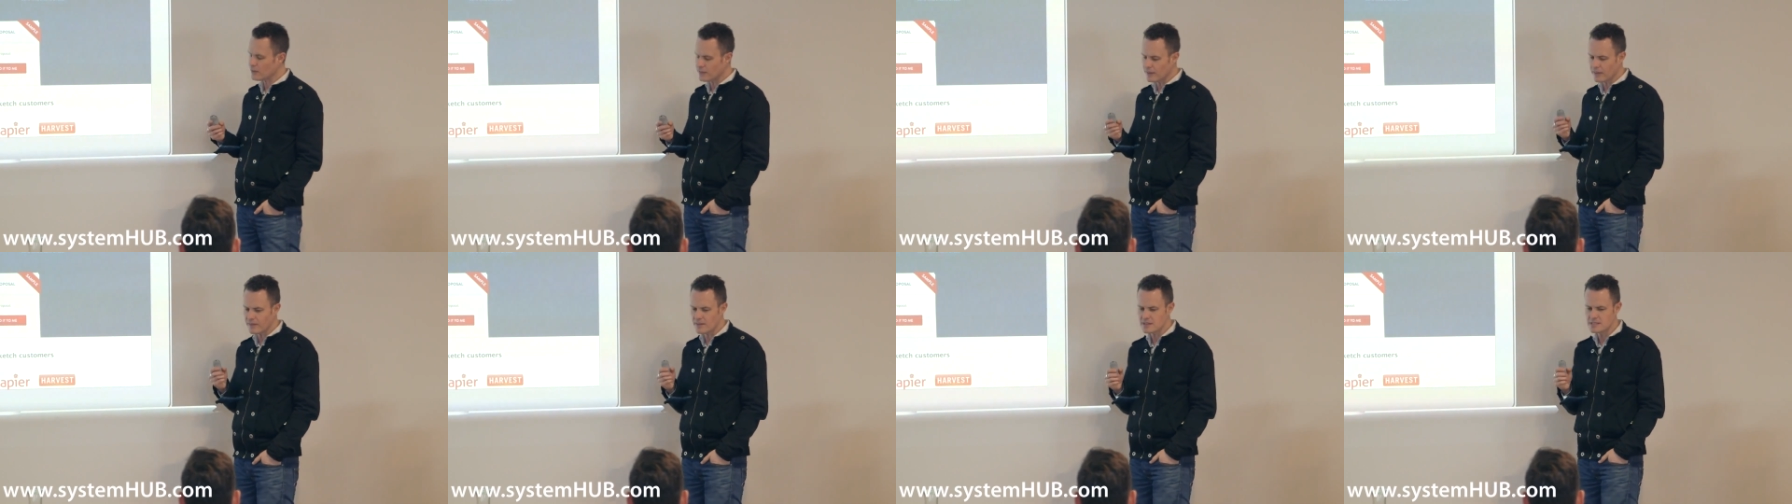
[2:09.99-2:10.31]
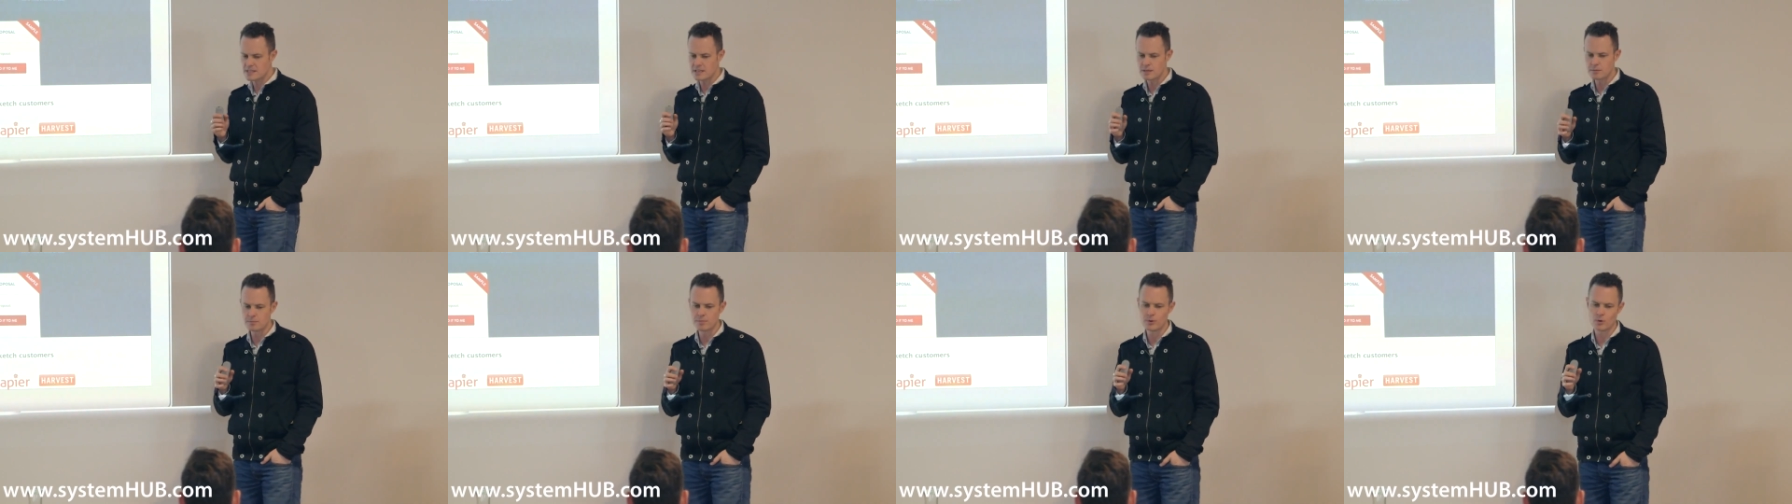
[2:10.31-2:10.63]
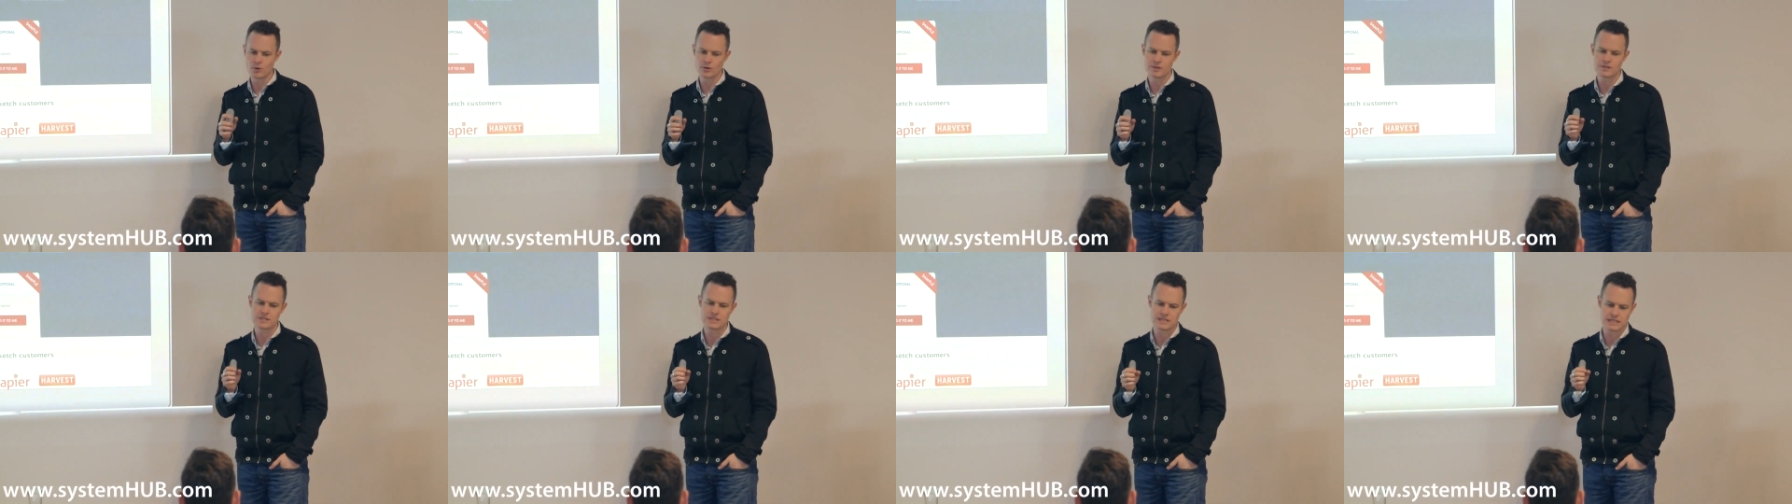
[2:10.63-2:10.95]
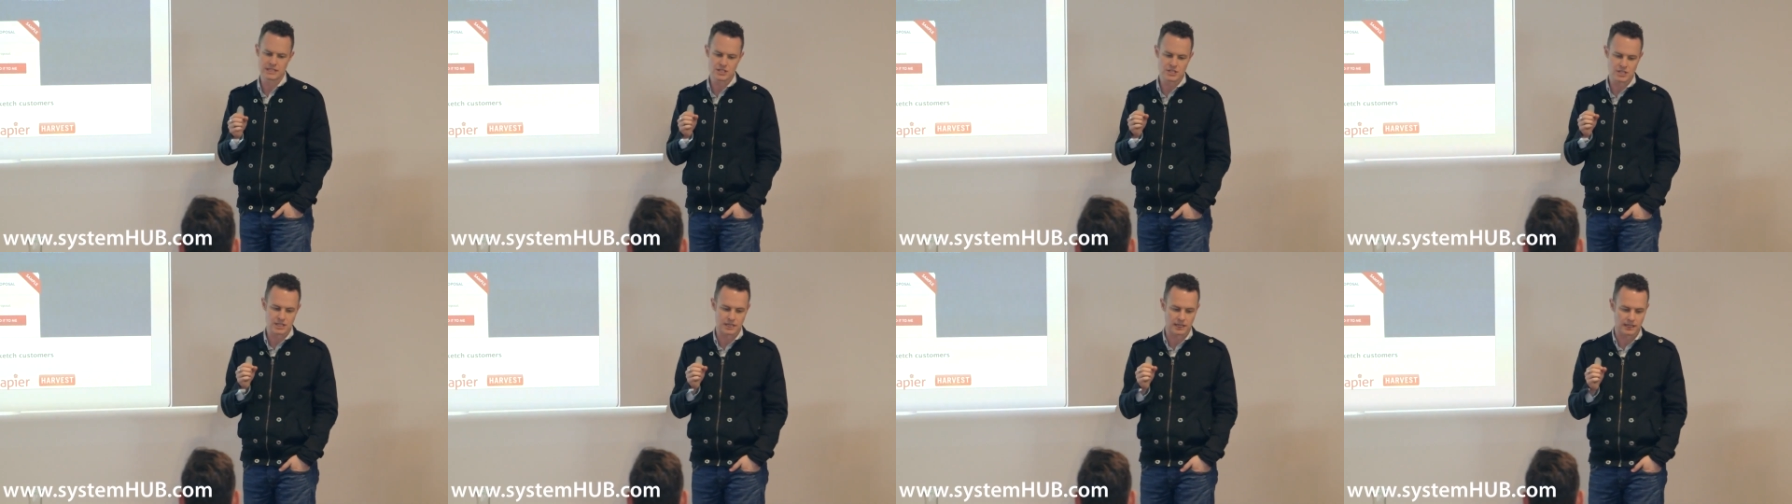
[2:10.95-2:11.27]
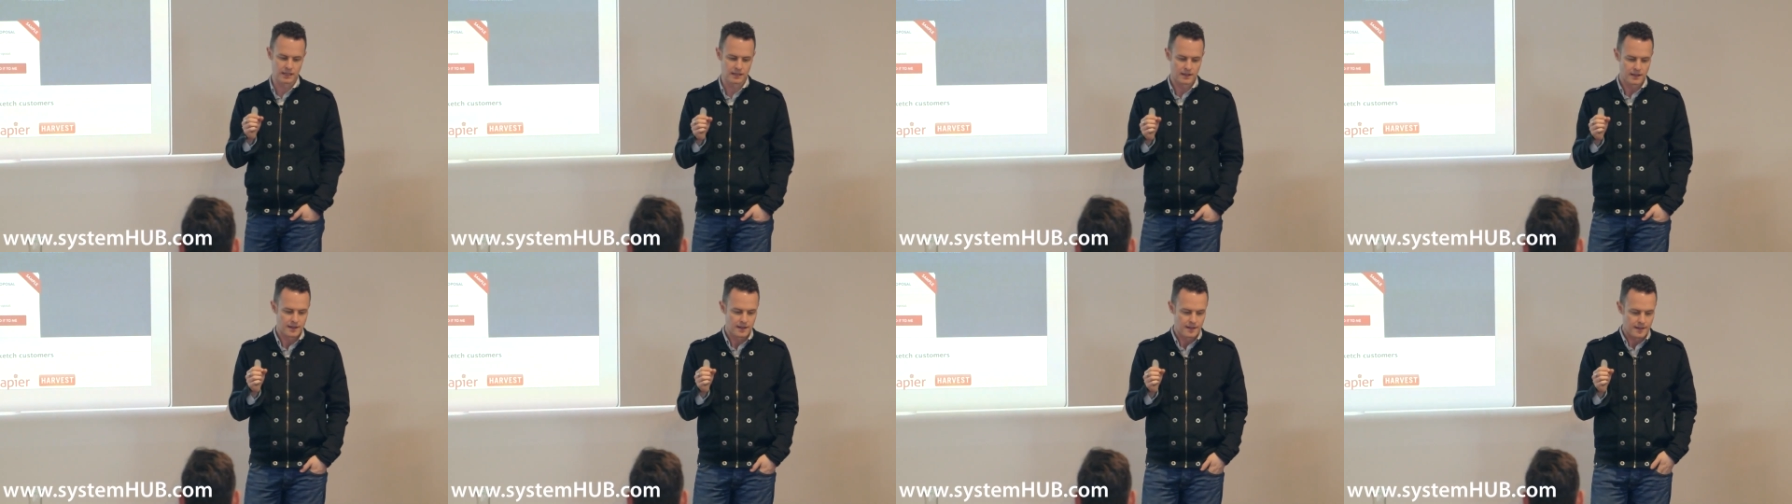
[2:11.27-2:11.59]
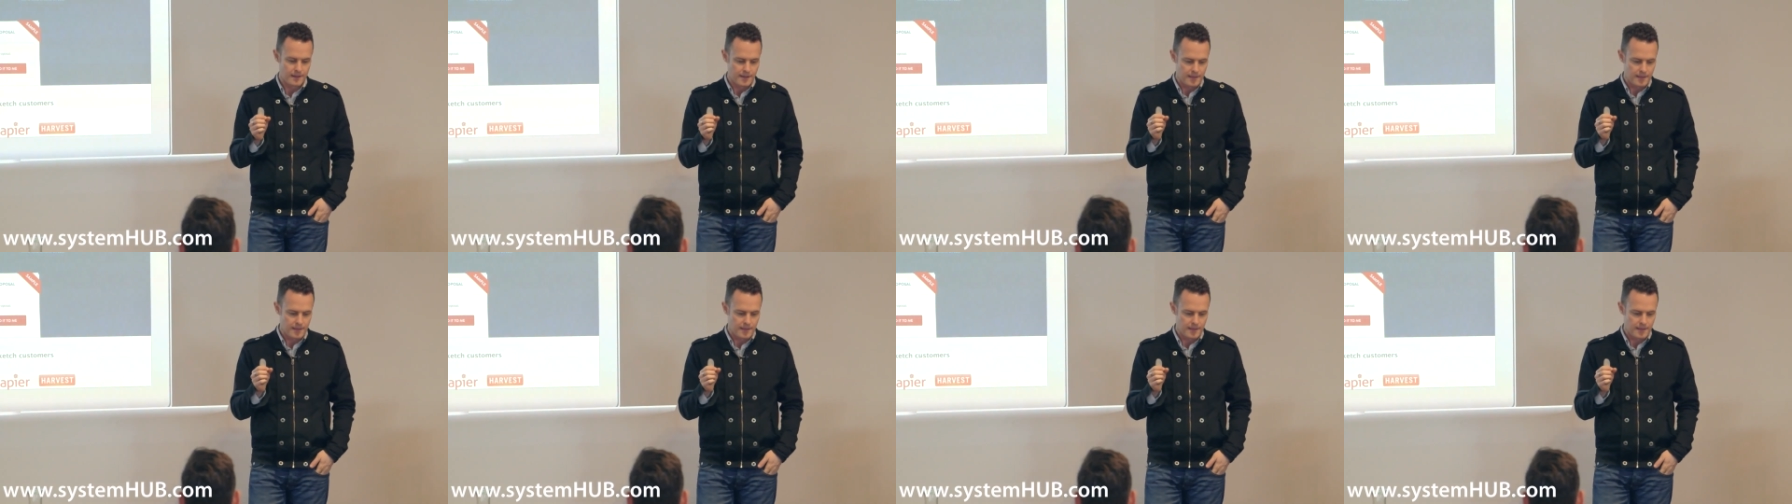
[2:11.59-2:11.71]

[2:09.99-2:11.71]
I think there's an important distinction here.